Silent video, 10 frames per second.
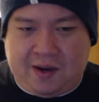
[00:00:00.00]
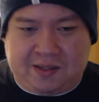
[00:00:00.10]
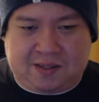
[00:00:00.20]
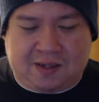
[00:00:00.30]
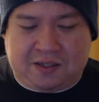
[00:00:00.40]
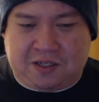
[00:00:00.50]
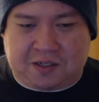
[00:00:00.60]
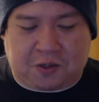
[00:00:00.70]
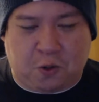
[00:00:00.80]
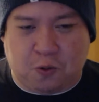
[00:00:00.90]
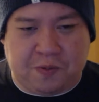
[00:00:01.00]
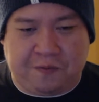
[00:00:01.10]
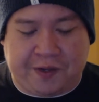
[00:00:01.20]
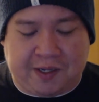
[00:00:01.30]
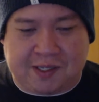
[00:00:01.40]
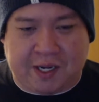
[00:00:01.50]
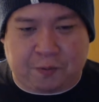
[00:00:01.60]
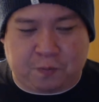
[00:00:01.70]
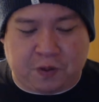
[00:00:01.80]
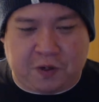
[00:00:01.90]
And it's just a cool movie. It's
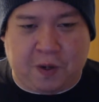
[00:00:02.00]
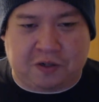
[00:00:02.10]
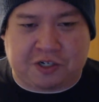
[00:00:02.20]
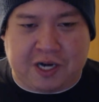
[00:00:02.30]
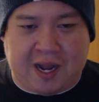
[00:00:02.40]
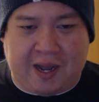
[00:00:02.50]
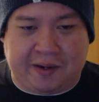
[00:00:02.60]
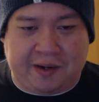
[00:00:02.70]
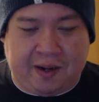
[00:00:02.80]
really well shot.